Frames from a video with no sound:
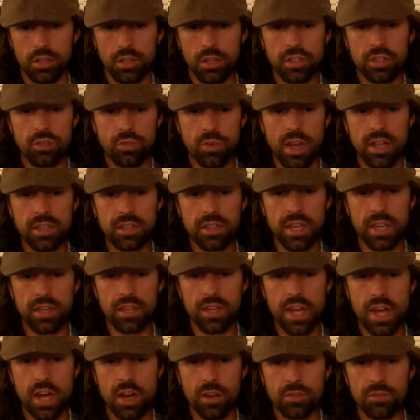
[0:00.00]
Did you write
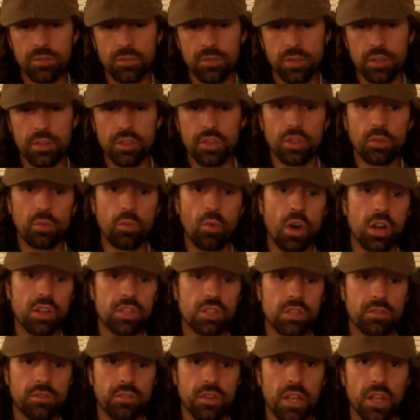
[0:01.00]
that down? You can
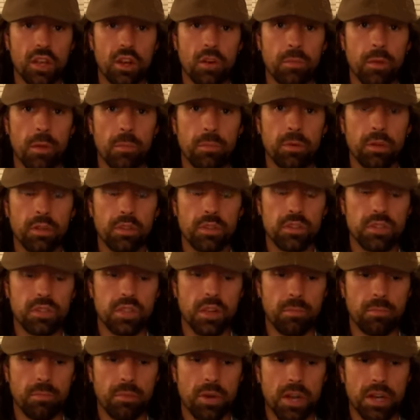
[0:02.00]
watch the video. I'm going to put this
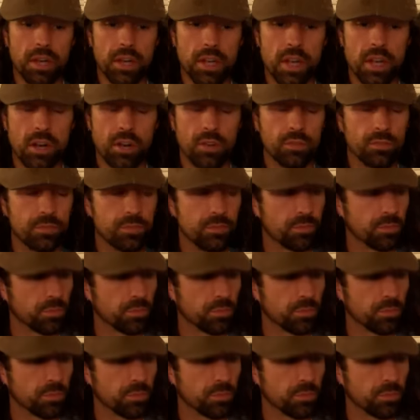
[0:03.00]
up right now.